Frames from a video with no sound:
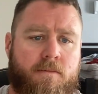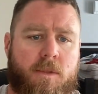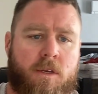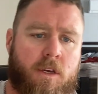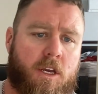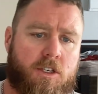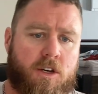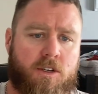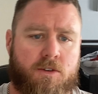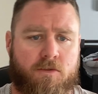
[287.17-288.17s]
It
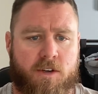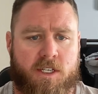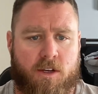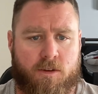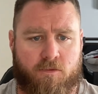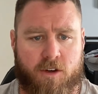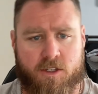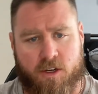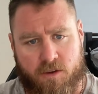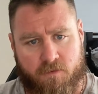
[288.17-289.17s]
shows the
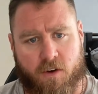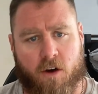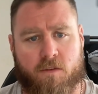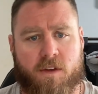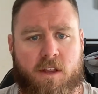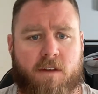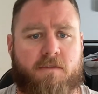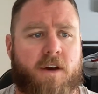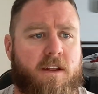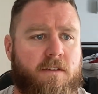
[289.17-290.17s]
research involved and the
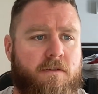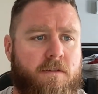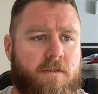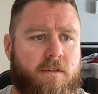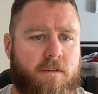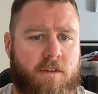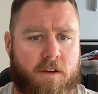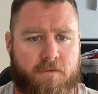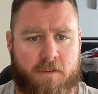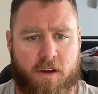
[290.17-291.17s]

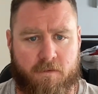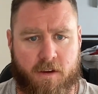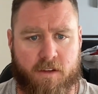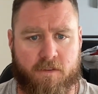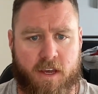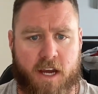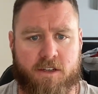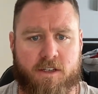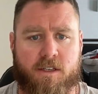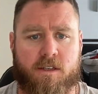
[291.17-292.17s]
effectively
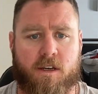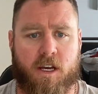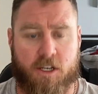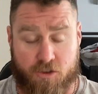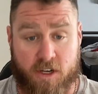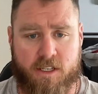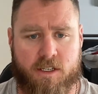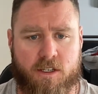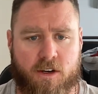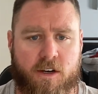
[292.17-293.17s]
addresses
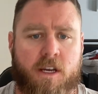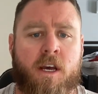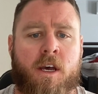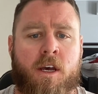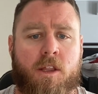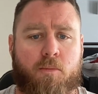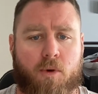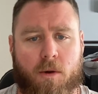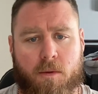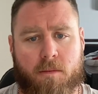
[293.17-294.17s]
the
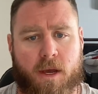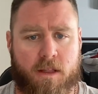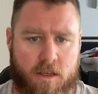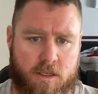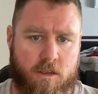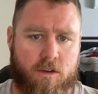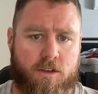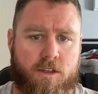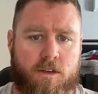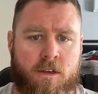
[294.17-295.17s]
problem and the
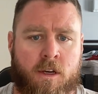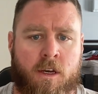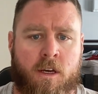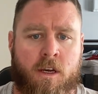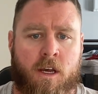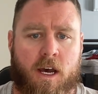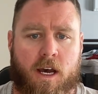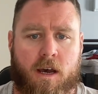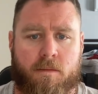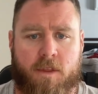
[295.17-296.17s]
solution
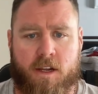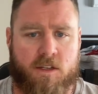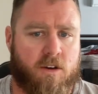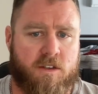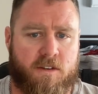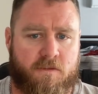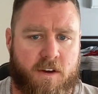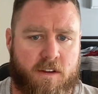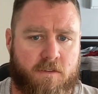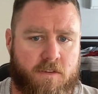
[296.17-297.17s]
that is cost
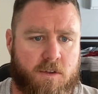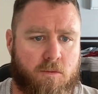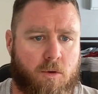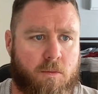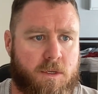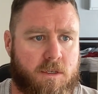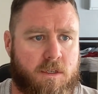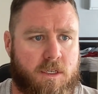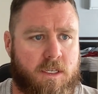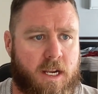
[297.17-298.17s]
effective for small
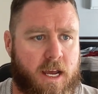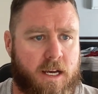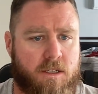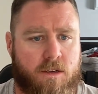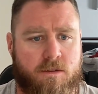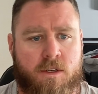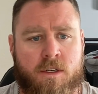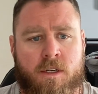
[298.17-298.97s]
businesses and households.